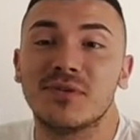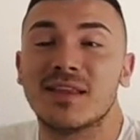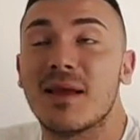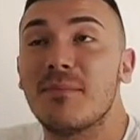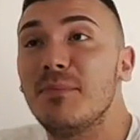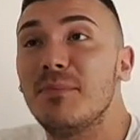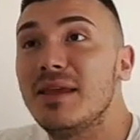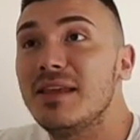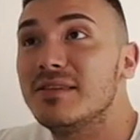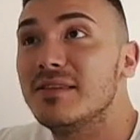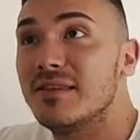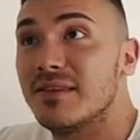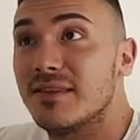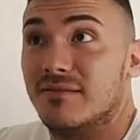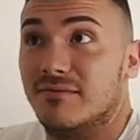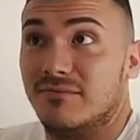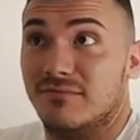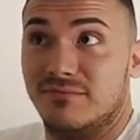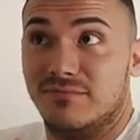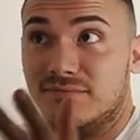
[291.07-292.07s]
That means
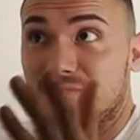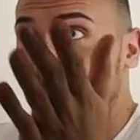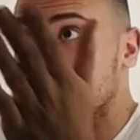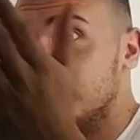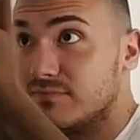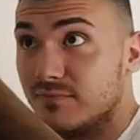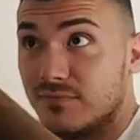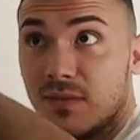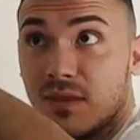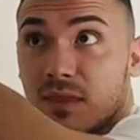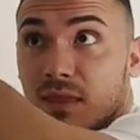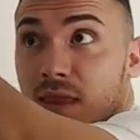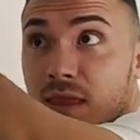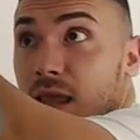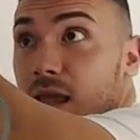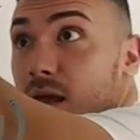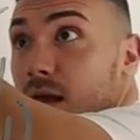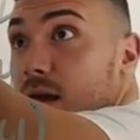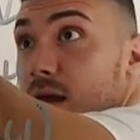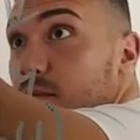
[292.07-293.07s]

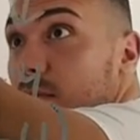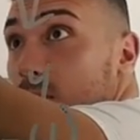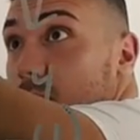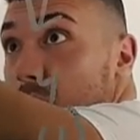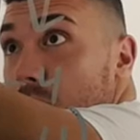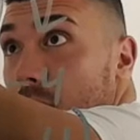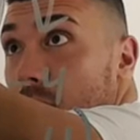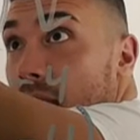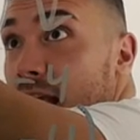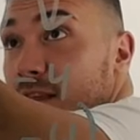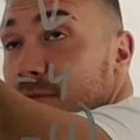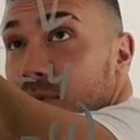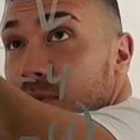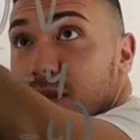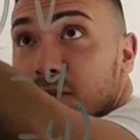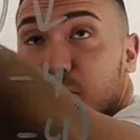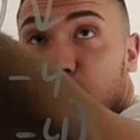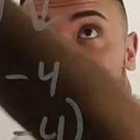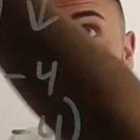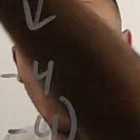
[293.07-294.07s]
the x
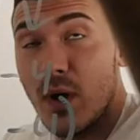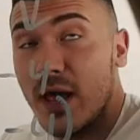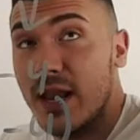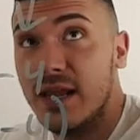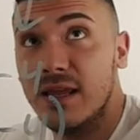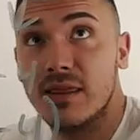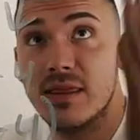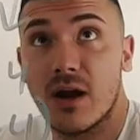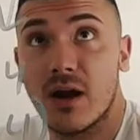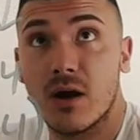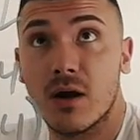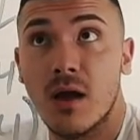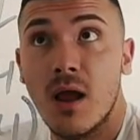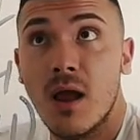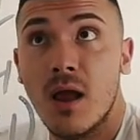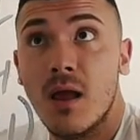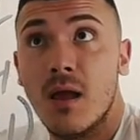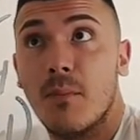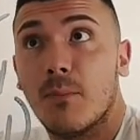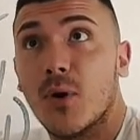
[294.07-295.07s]
plus 4 went in there
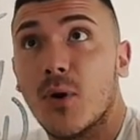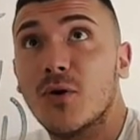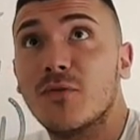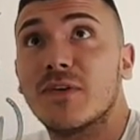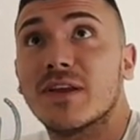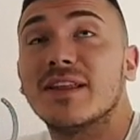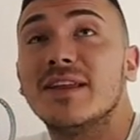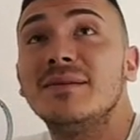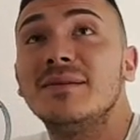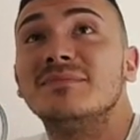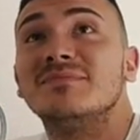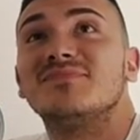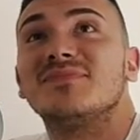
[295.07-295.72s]
perfectly.